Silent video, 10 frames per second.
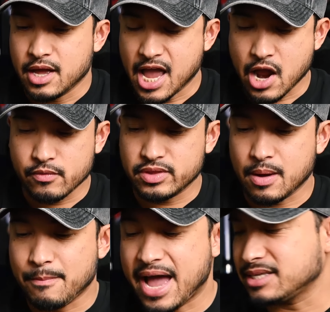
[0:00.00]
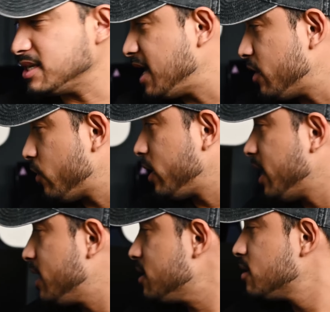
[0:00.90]
everything back together
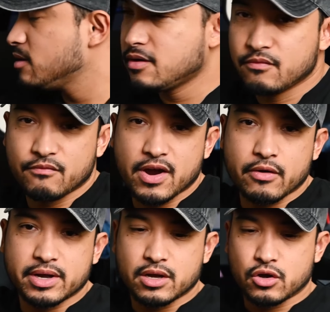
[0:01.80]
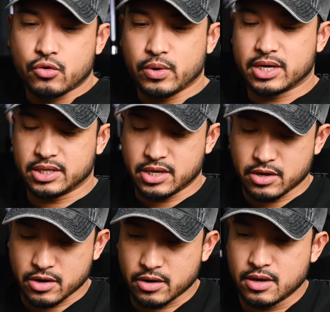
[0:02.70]
again very quickly
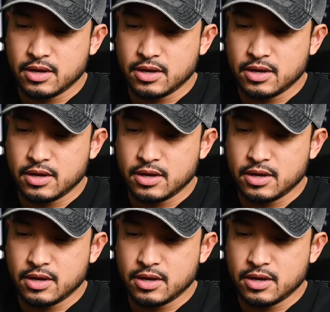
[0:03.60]
here.